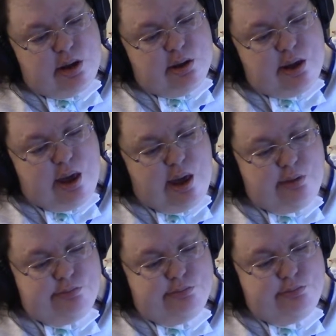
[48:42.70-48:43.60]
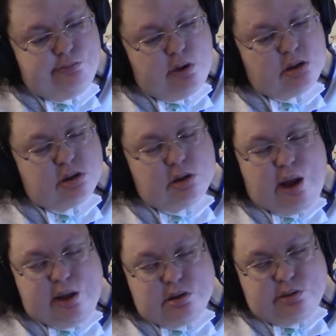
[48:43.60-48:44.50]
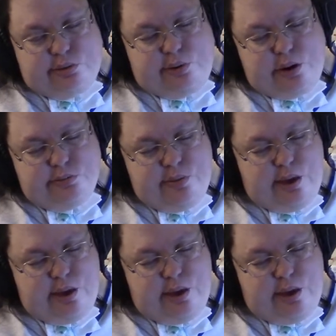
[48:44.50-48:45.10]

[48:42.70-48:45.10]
keep transferring